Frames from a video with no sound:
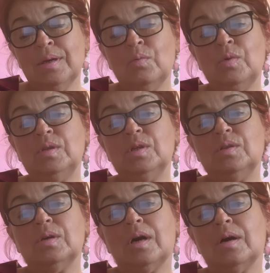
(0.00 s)
we need
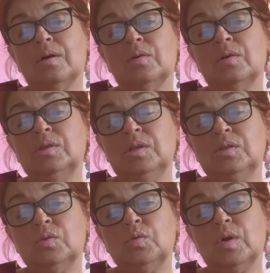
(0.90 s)
uh, need
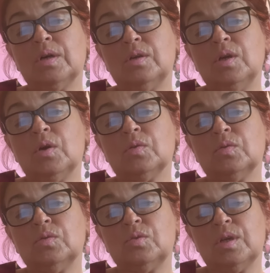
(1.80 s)
to agree on
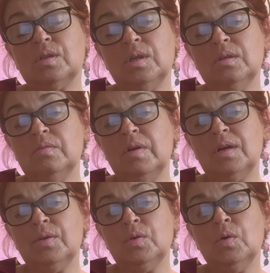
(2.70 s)
trade in
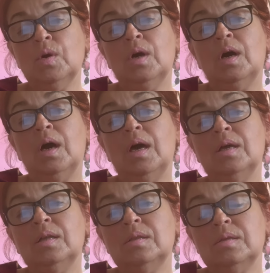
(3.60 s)
value
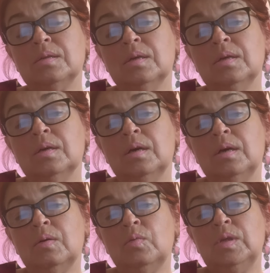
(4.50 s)
and uh,
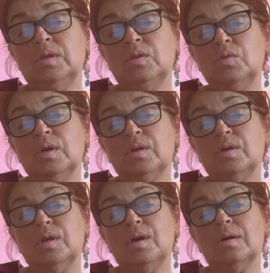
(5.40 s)
we need to
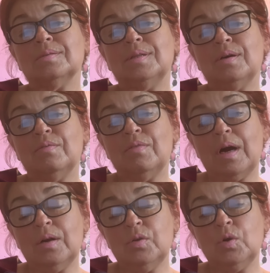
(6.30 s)
agree on the
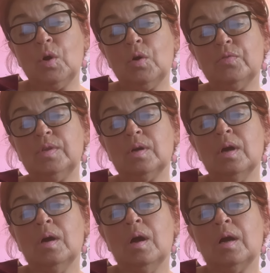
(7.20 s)
value of the
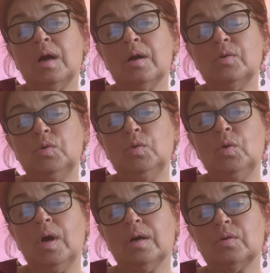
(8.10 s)
car you
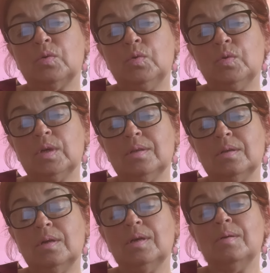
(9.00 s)
are
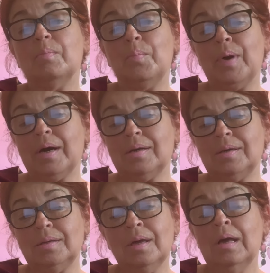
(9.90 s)
currently
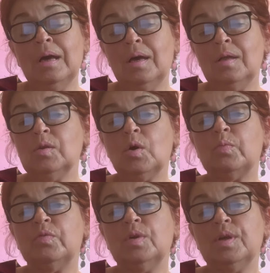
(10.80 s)
buying and
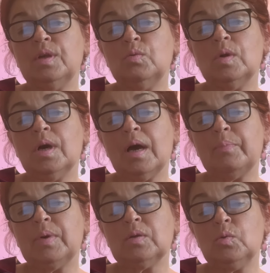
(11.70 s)
hopefully it will
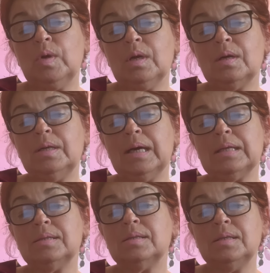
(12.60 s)
happen quickly
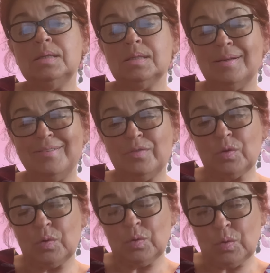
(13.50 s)
and easily
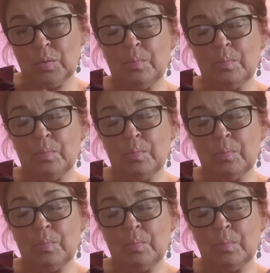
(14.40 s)
for you